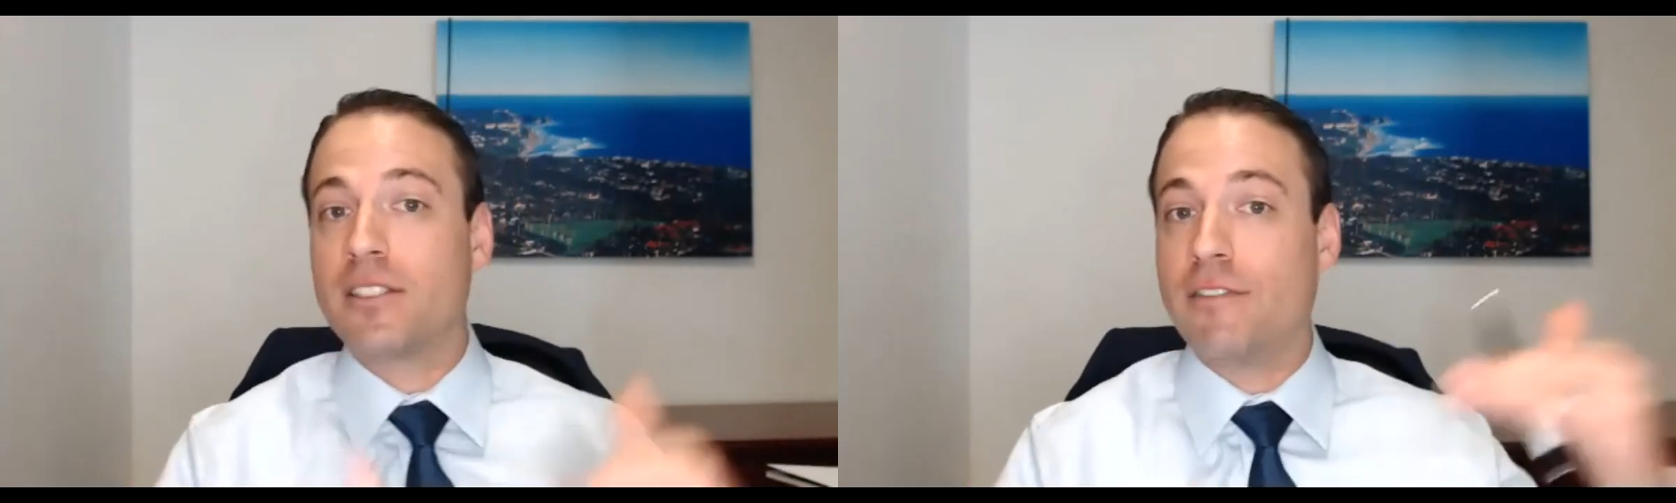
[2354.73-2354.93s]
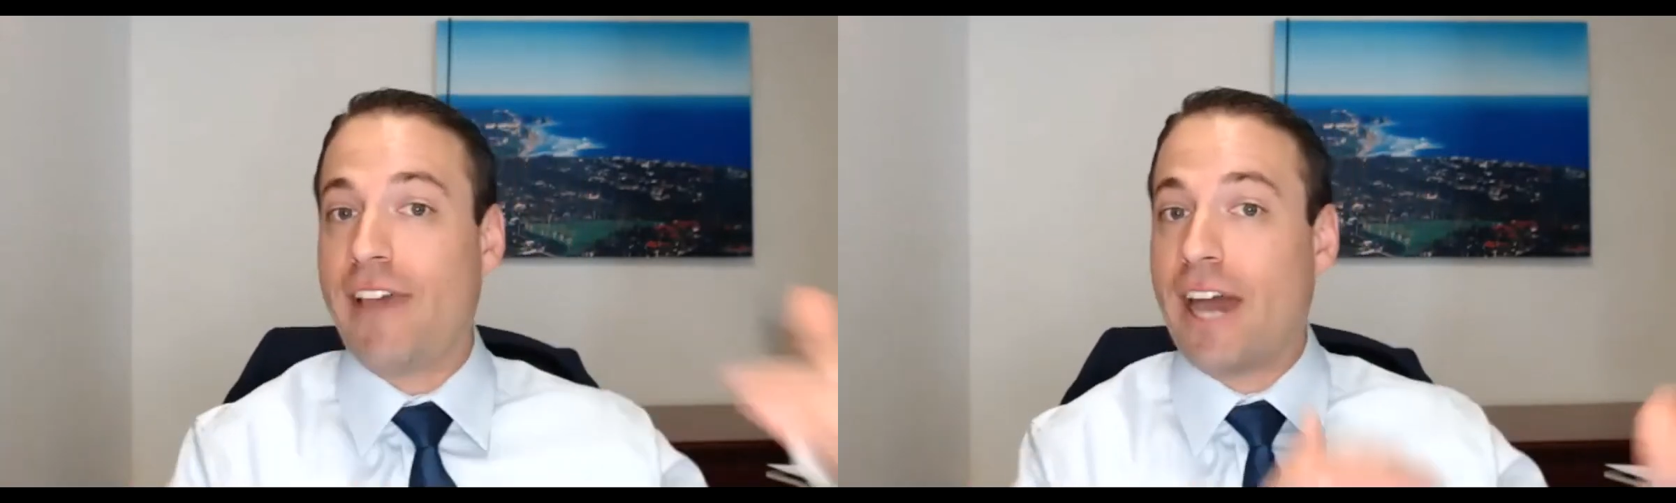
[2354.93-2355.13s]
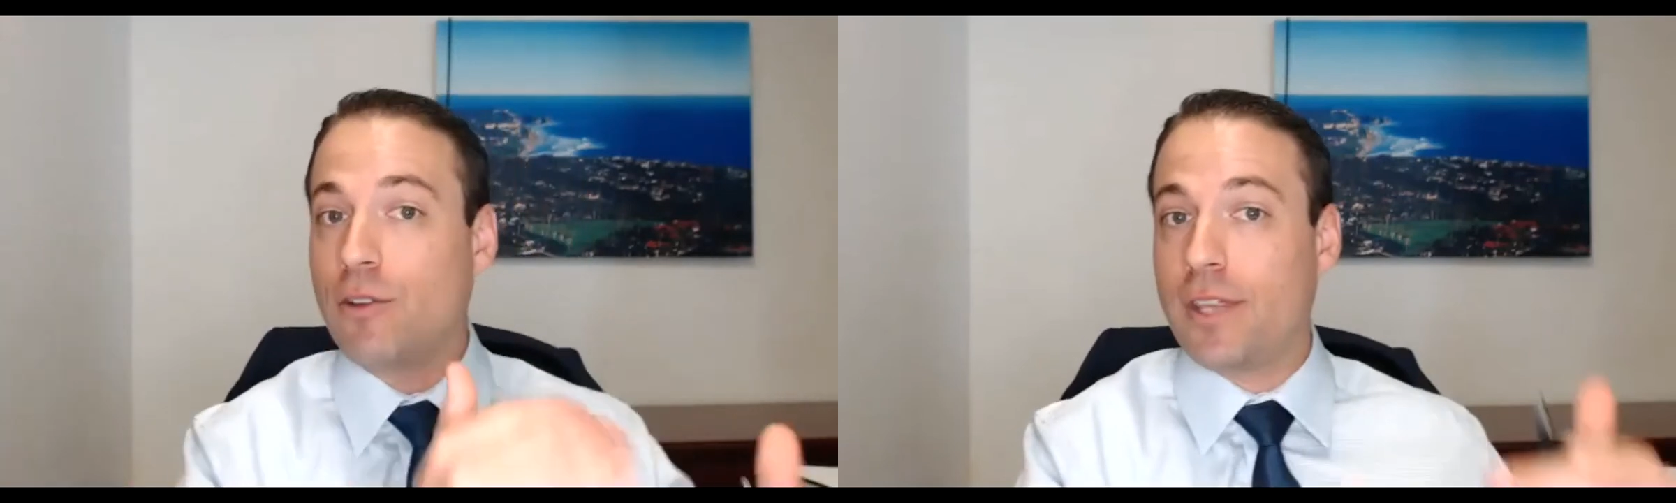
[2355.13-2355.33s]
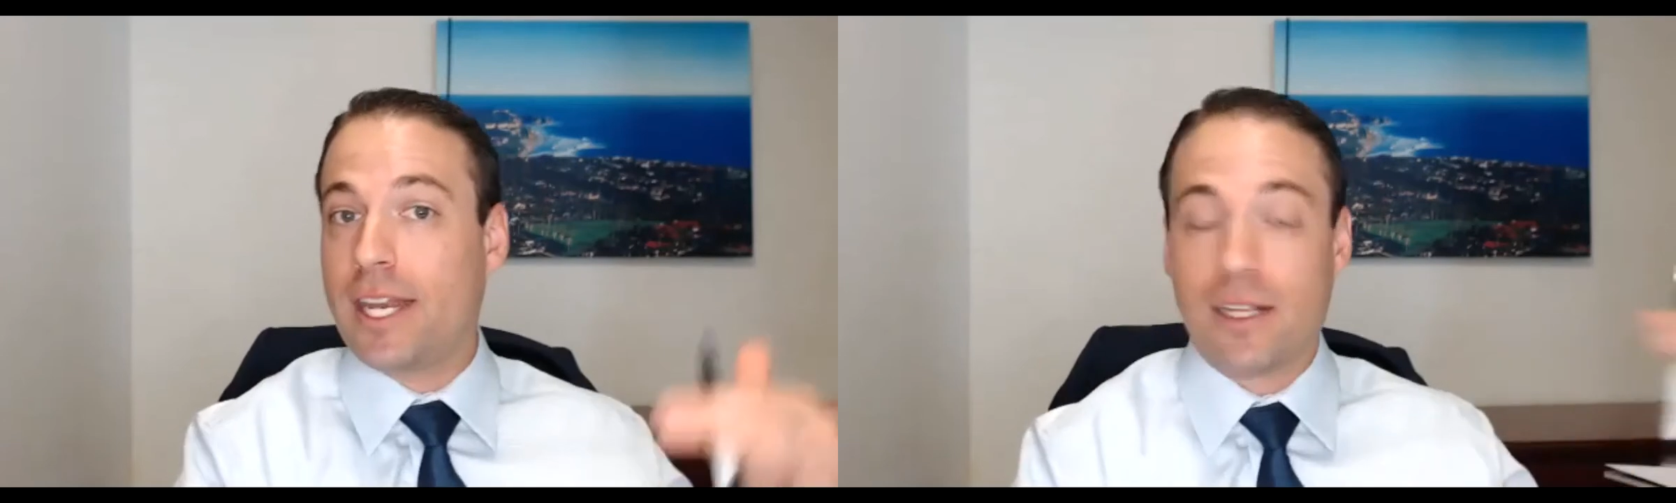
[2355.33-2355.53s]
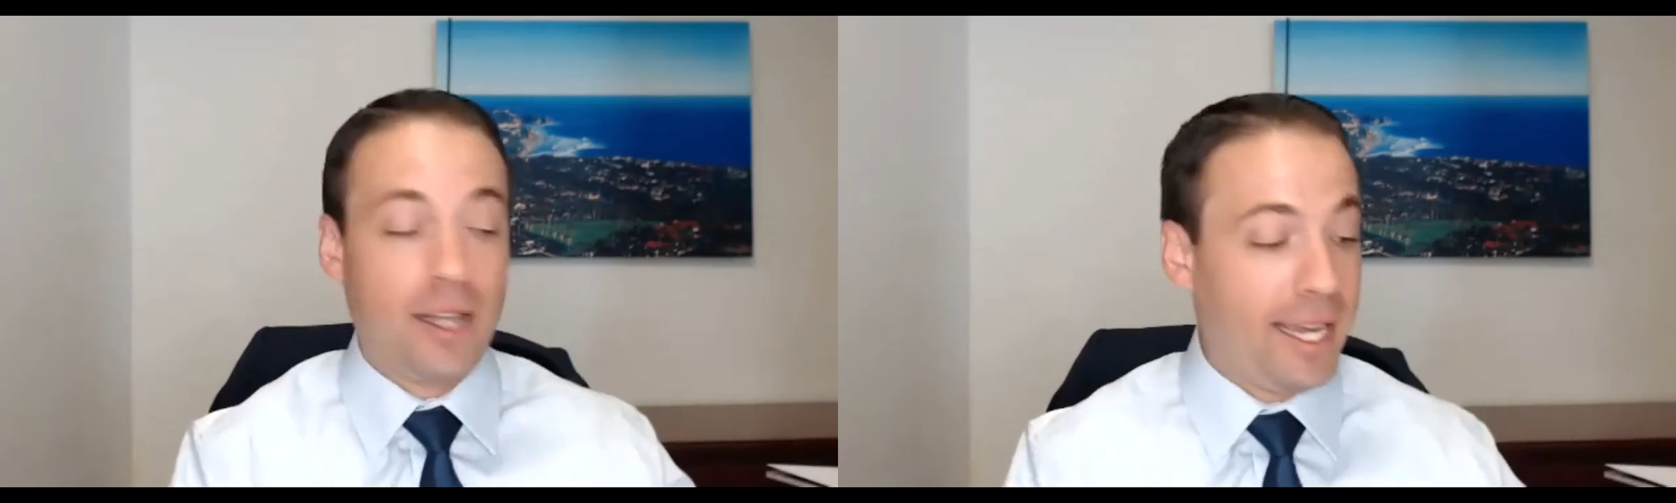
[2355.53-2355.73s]
the value that a
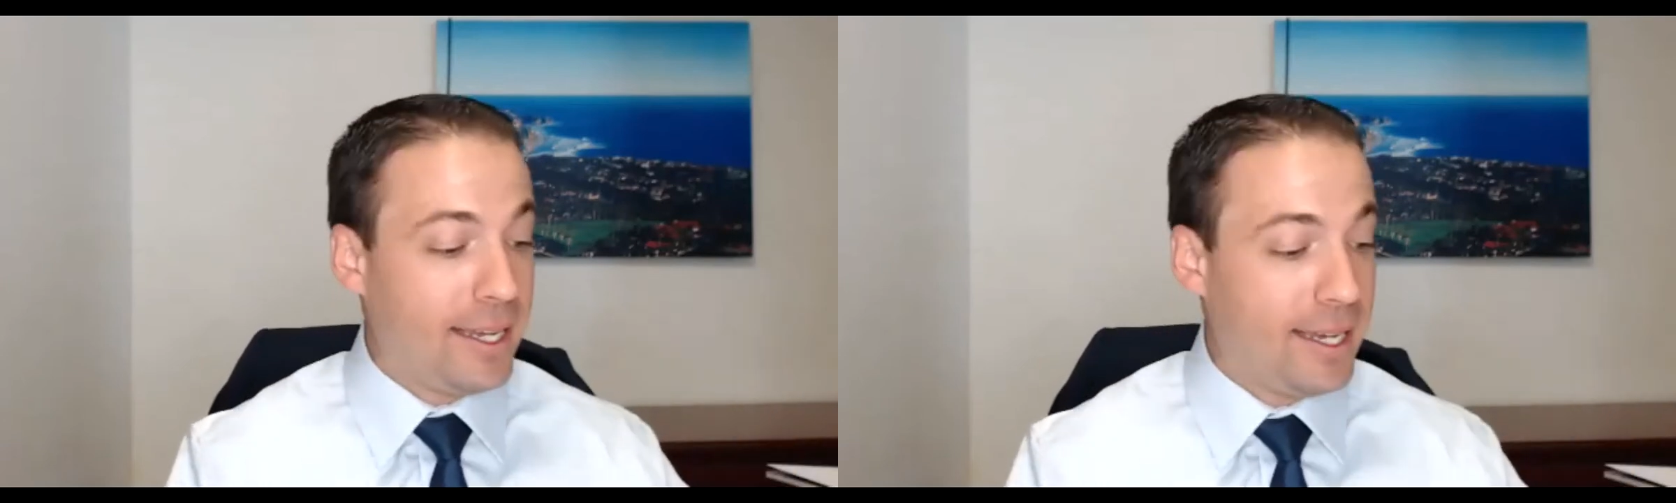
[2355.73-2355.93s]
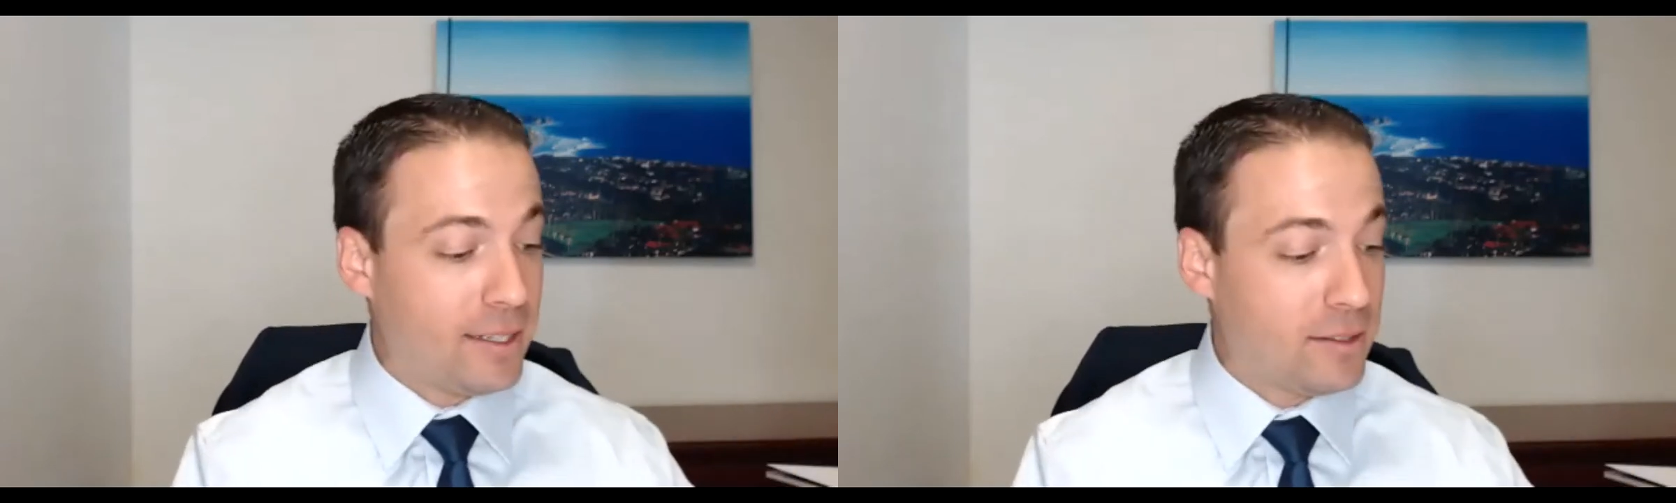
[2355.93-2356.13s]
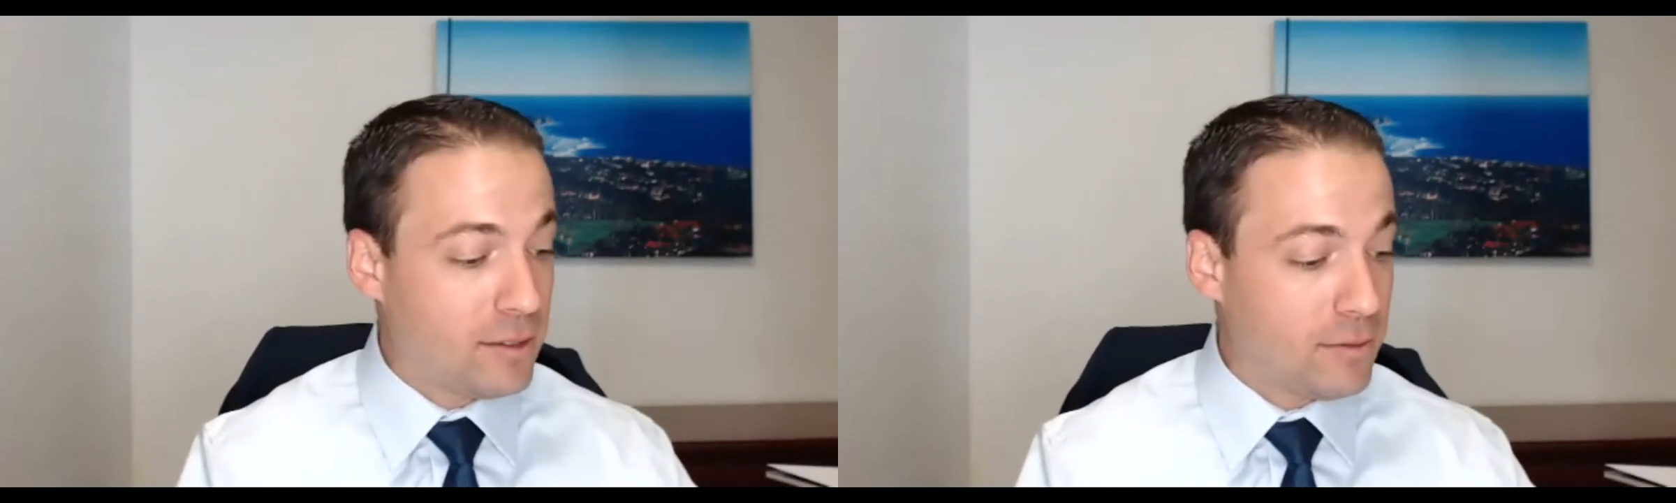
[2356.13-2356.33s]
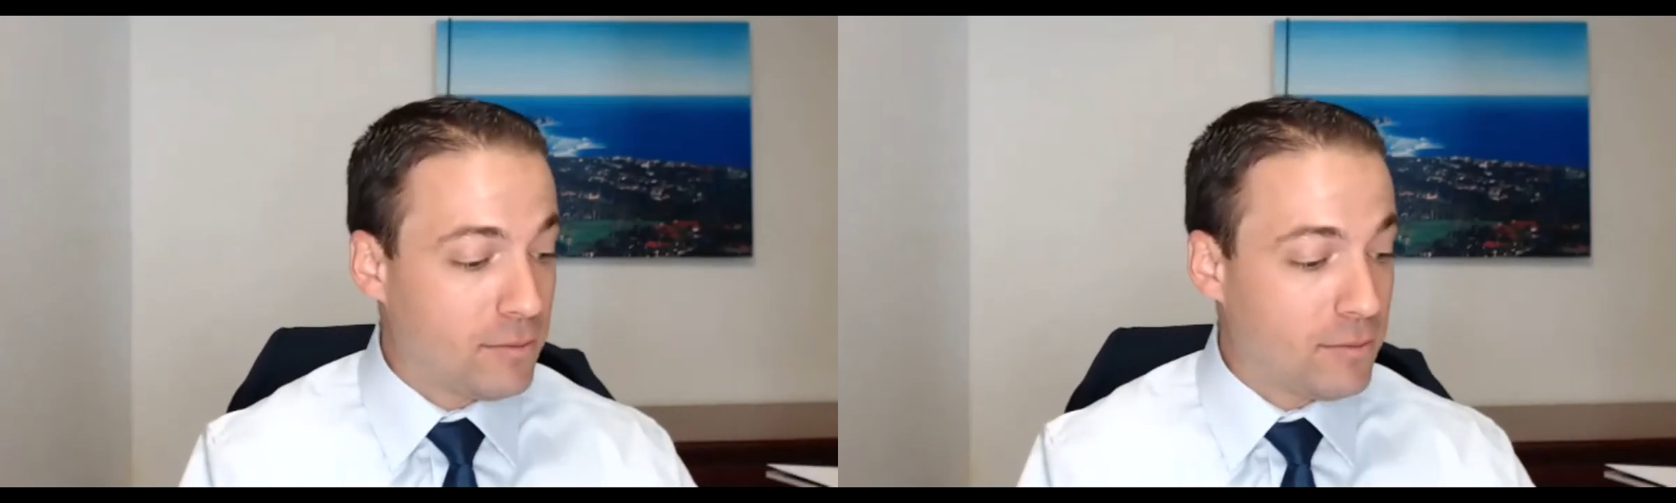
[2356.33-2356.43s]
client gets.